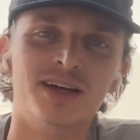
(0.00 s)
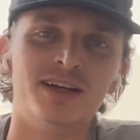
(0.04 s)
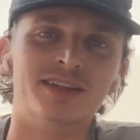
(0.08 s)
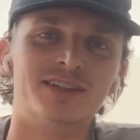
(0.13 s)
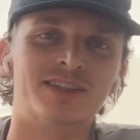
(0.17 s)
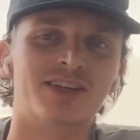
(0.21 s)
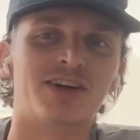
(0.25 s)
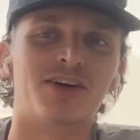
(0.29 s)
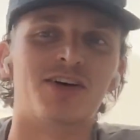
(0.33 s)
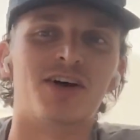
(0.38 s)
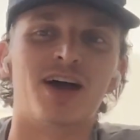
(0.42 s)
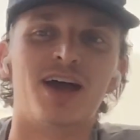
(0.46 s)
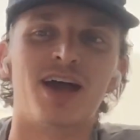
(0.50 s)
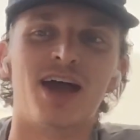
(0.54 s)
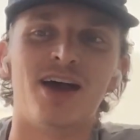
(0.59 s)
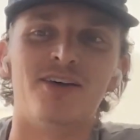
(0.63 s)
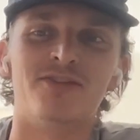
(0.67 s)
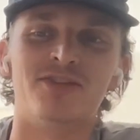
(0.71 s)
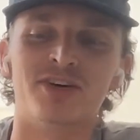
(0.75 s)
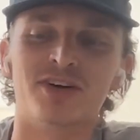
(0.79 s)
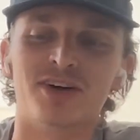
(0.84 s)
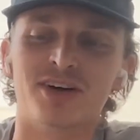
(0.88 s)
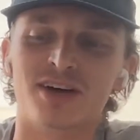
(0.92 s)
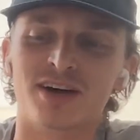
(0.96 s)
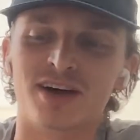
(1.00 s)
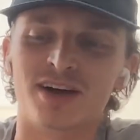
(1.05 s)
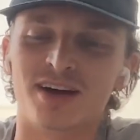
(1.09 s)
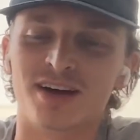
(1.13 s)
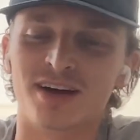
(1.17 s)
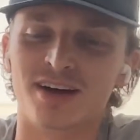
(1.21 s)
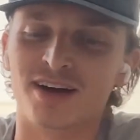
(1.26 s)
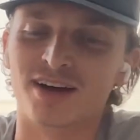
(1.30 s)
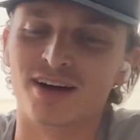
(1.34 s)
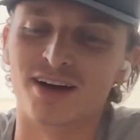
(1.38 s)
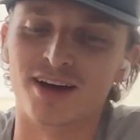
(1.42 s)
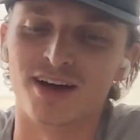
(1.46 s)
So I have
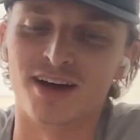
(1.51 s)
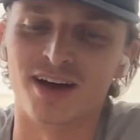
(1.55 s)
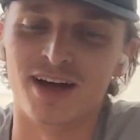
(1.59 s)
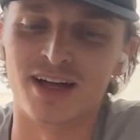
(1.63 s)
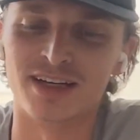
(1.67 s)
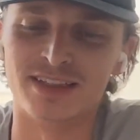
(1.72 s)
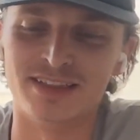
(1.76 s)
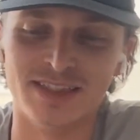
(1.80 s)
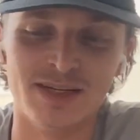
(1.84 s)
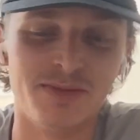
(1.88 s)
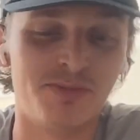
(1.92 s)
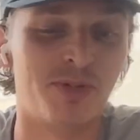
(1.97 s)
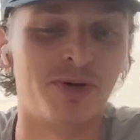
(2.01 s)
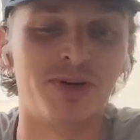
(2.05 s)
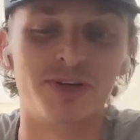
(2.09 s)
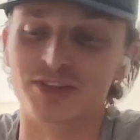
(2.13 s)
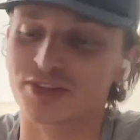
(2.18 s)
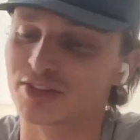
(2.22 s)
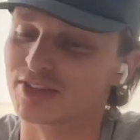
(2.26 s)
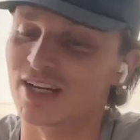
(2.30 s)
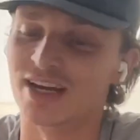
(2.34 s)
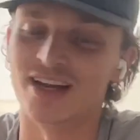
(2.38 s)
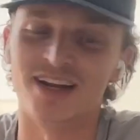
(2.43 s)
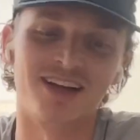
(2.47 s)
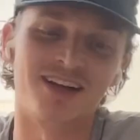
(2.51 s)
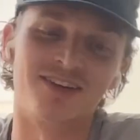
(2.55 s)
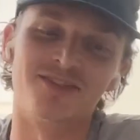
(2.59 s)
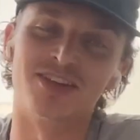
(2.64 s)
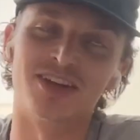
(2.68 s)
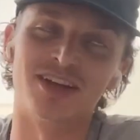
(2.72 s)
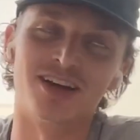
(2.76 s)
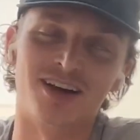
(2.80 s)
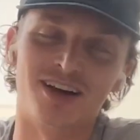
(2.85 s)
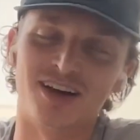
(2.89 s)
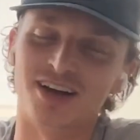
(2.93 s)
a deep understanding of the area.